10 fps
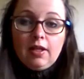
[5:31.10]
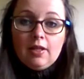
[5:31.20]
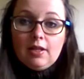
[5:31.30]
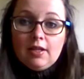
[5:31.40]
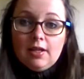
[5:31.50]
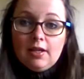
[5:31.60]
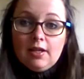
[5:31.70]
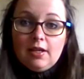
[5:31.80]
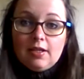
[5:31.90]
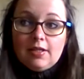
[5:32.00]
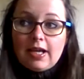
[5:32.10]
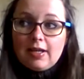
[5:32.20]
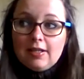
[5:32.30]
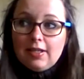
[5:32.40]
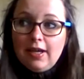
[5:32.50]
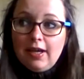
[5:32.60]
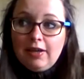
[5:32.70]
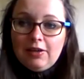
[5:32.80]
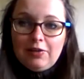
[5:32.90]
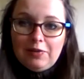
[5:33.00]
The second day,
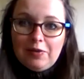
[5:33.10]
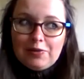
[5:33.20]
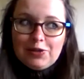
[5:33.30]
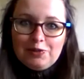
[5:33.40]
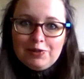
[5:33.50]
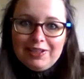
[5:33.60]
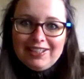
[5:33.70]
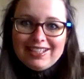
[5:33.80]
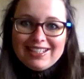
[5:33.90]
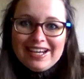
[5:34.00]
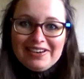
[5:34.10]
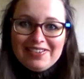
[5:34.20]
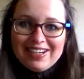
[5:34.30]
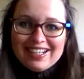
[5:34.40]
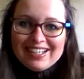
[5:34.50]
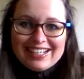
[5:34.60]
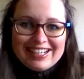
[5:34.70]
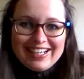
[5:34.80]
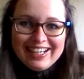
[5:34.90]
I should have written these down, I didn't.